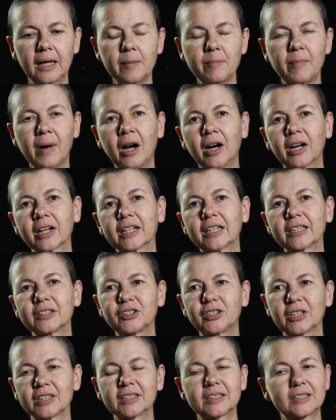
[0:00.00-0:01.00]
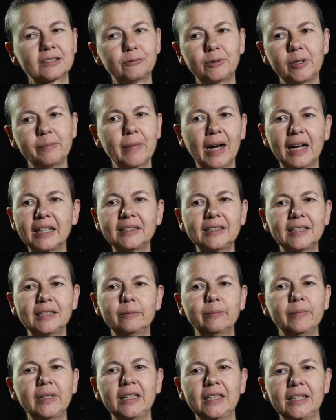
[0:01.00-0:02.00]
Mark just
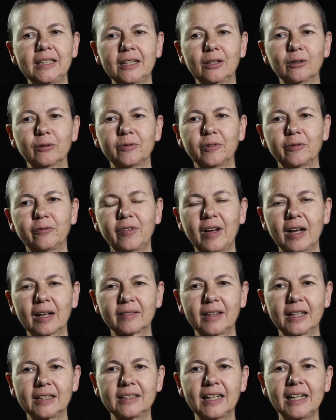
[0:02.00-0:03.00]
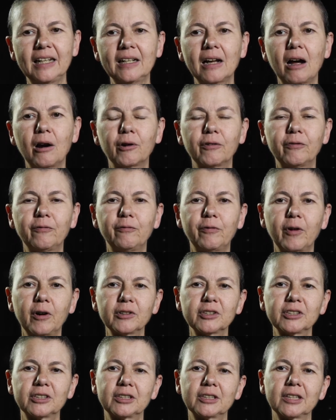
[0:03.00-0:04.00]
reminded me of the fact that in our
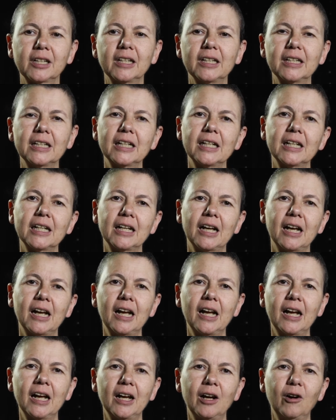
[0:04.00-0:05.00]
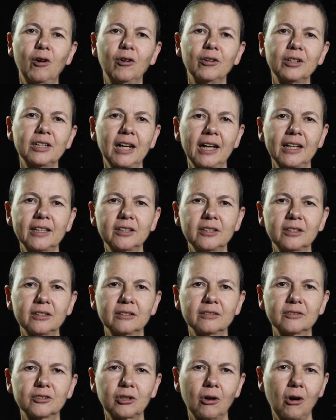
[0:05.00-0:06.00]
first online
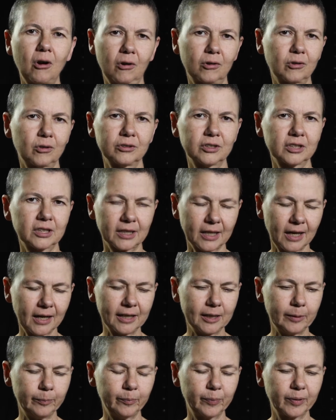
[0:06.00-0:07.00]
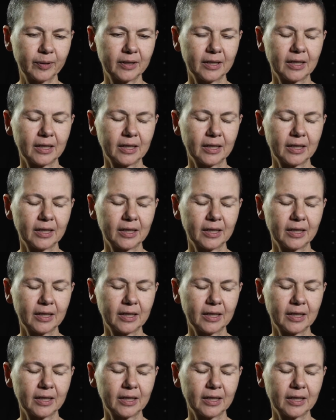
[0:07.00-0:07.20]
talk on Skype,